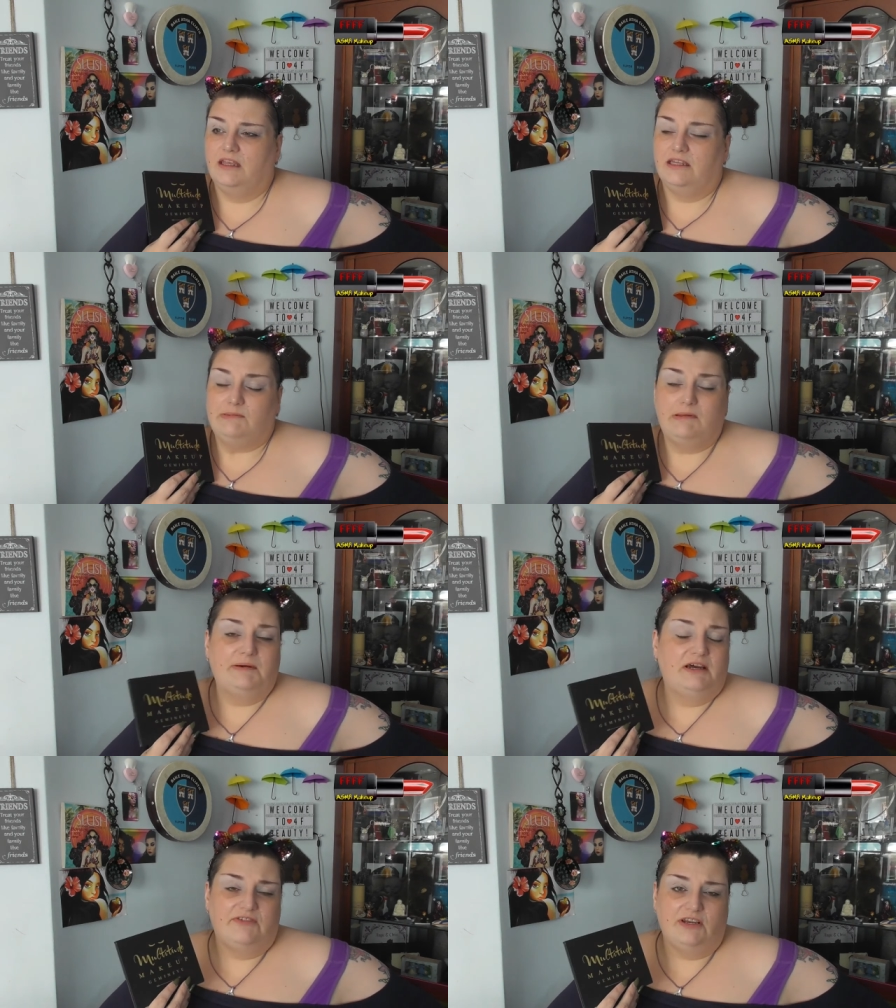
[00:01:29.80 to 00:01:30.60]
To be
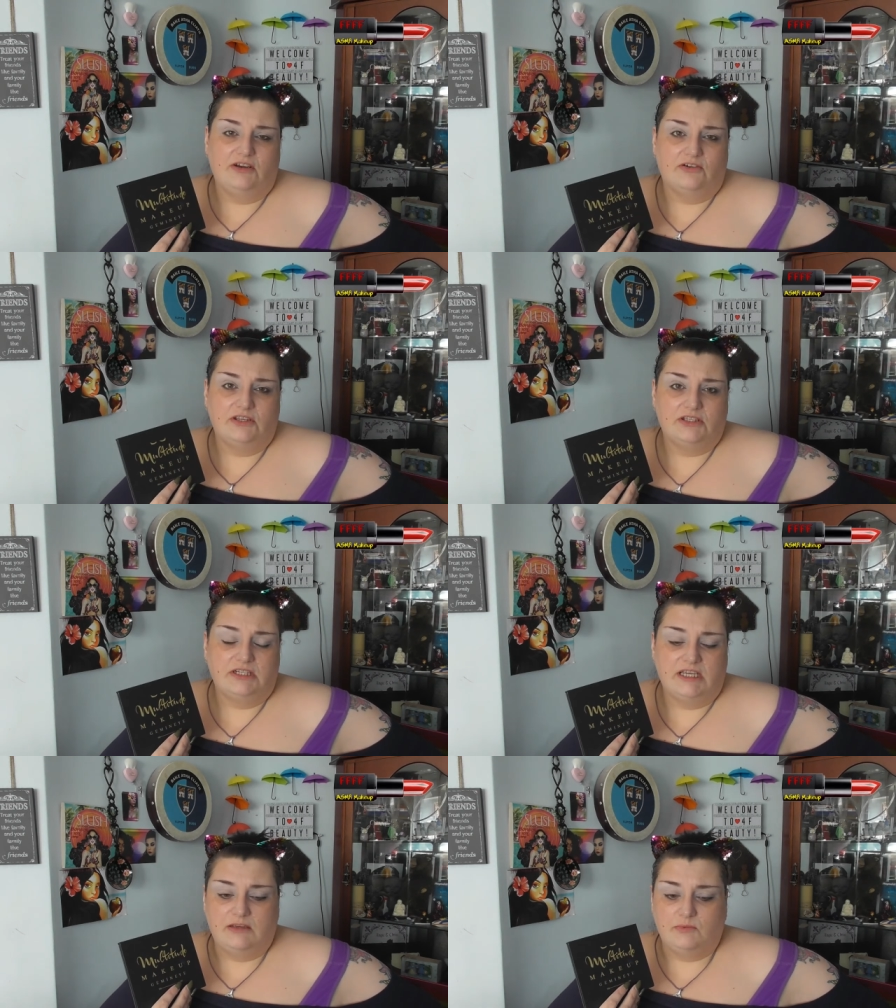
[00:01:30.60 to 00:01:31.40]
perfectly
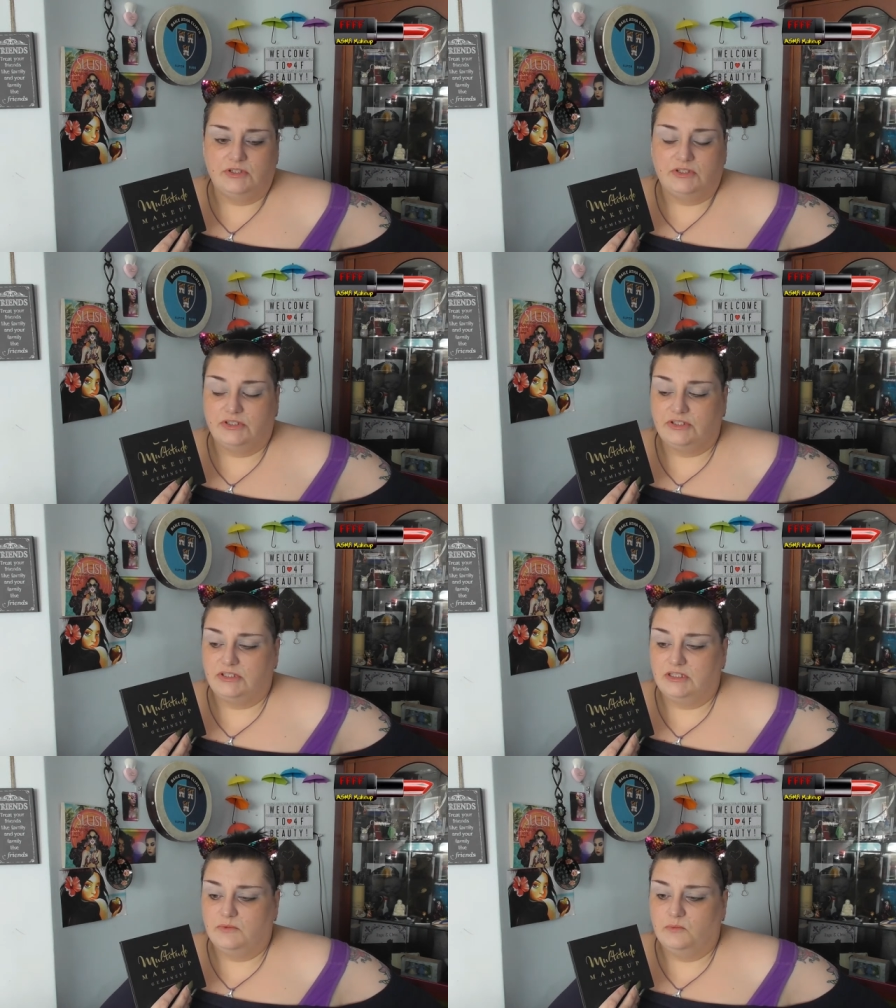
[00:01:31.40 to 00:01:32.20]
honest, it
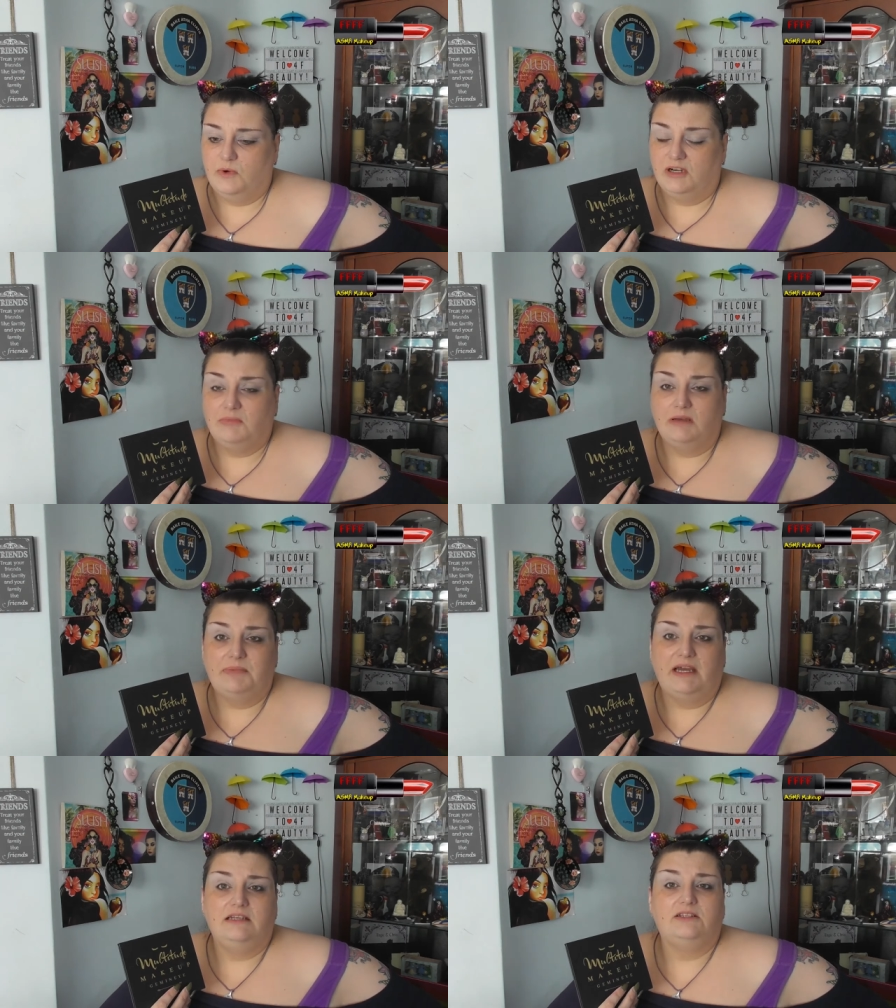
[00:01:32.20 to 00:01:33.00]
was one of my
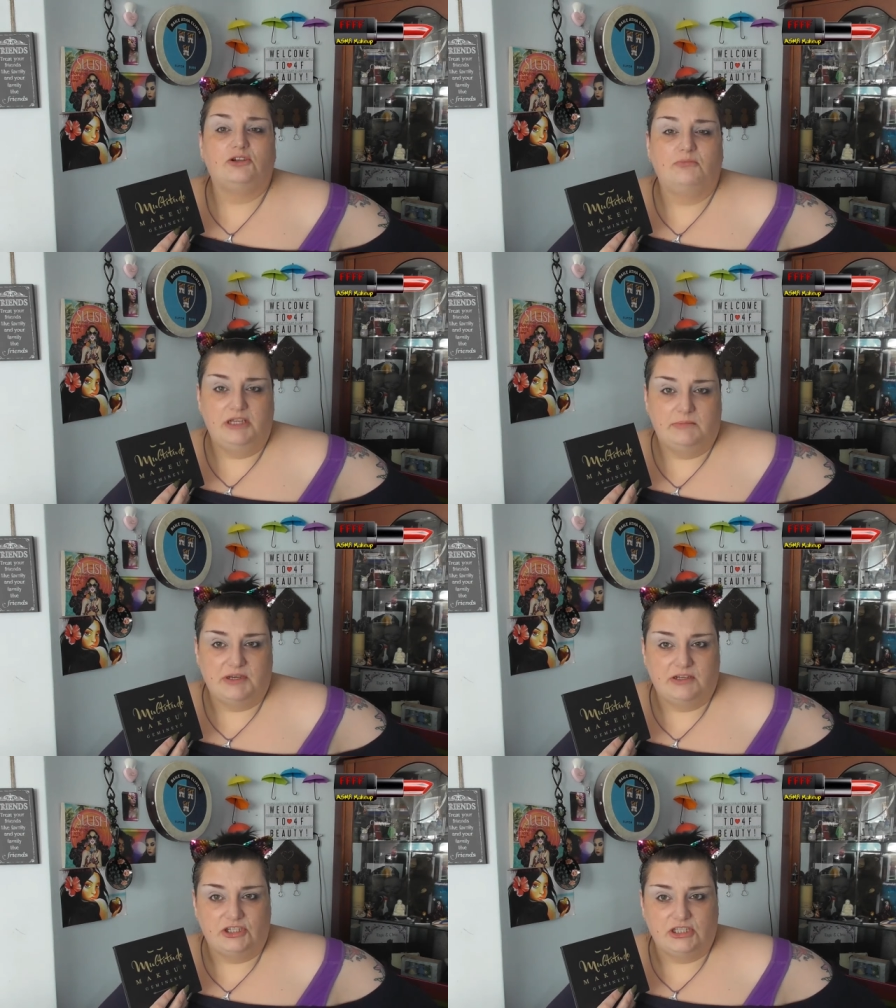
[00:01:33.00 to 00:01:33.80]
Painsomnia
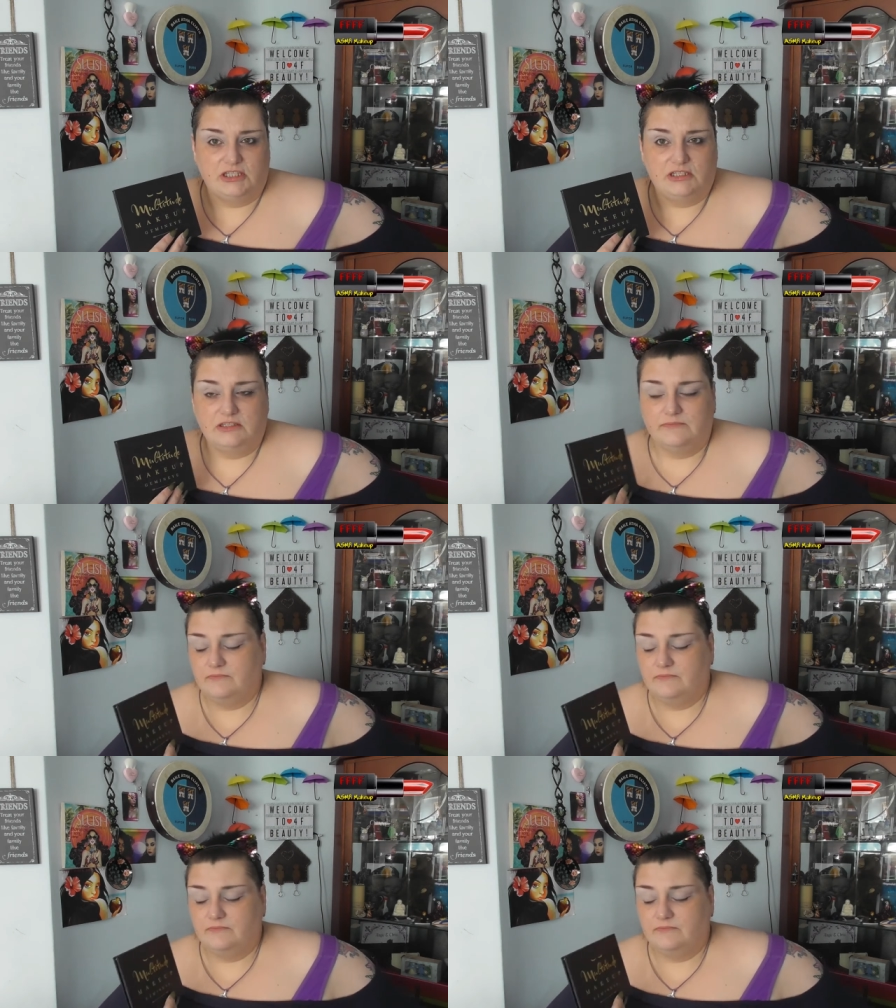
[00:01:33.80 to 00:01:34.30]
purchases.